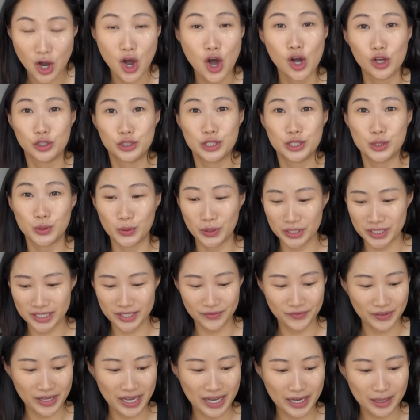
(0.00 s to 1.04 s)
all sorts
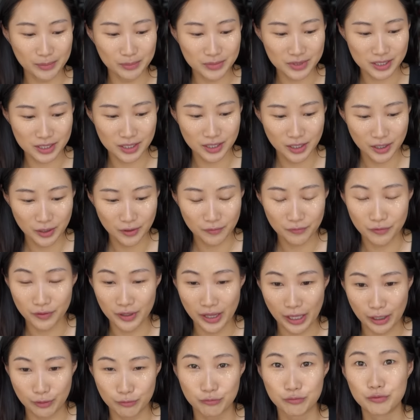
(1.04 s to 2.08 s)
of names for
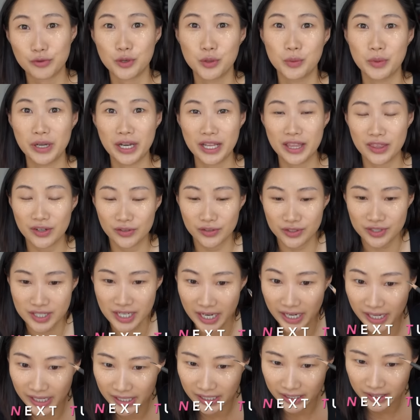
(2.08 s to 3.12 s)
like ruining their
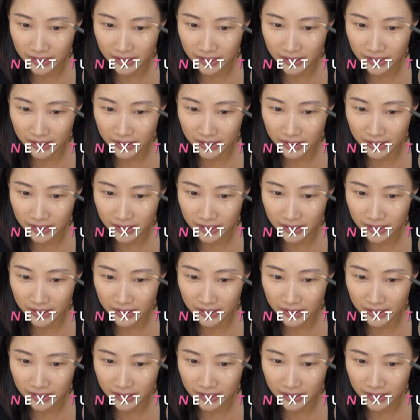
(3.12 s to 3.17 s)
day,